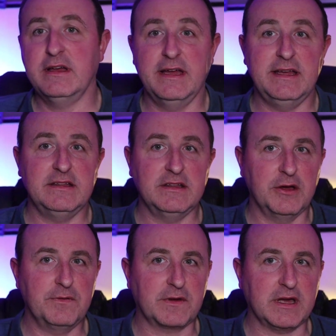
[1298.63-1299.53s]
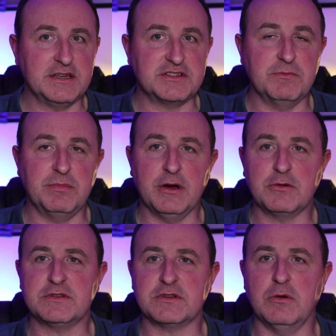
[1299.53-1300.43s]
Hit the notification bell,
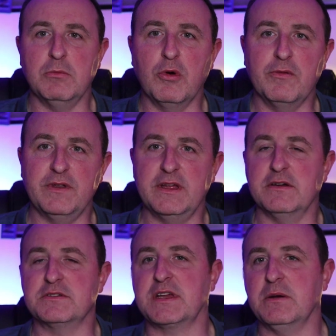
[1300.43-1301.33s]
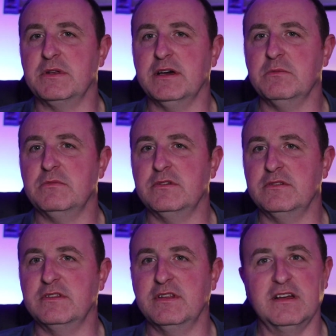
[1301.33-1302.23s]
because I've got more videos coming up
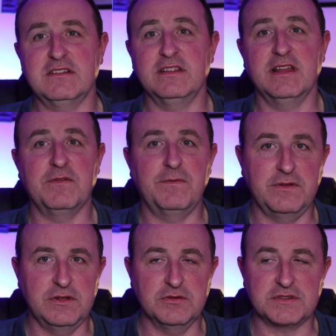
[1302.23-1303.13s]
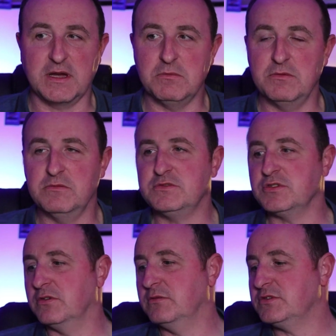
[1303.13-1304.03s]
and I'd love for you to come and
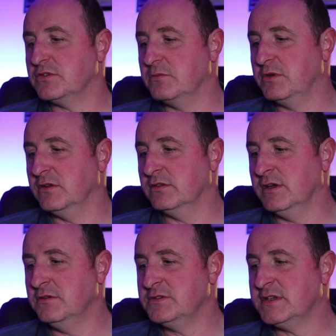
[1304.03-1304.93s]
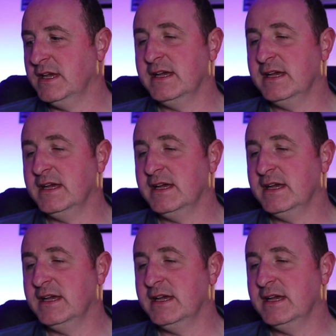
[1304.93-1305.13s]
join me on those.